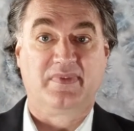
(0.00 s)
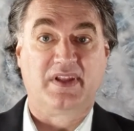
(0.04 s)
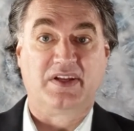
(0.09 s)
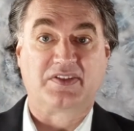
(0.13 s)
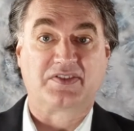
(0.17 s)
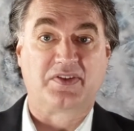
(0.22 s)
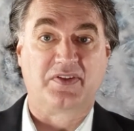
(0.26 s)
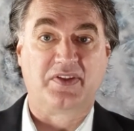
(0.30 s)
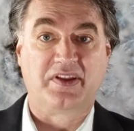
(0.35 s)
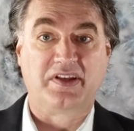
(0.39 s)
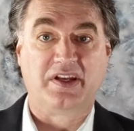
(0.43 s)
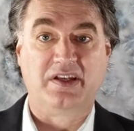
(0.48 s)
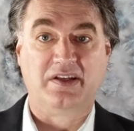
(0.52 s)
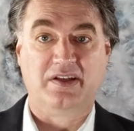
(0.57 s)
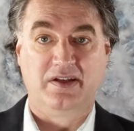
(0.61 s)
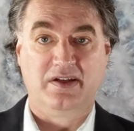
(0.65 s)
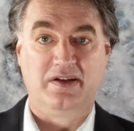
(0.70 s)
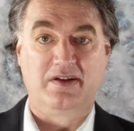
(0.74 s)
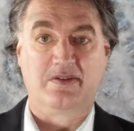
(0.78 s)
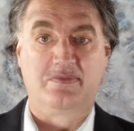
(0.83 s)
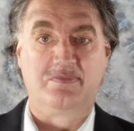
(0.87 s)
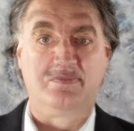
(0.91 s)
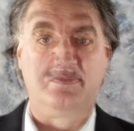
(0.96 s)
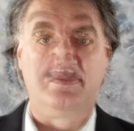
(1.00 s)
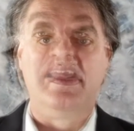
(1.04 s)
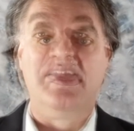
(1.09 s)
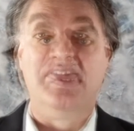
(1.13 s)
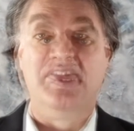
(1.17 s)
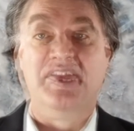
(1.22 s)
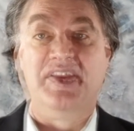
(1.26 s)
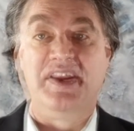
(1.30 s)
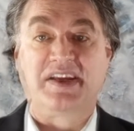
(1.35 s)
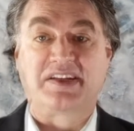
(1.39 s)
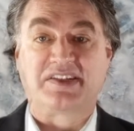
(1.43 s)
That's all they need to hear.
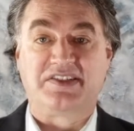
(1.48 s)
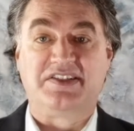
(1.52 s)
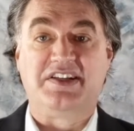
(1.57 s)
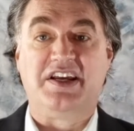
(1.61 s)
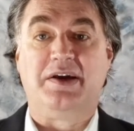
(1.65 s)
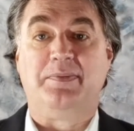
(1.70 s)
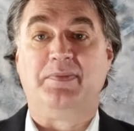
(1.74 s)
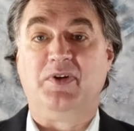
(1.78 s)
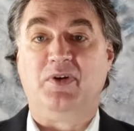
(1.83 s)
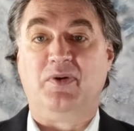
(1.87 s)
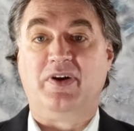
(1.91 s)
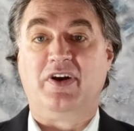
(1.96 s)
In the next tip,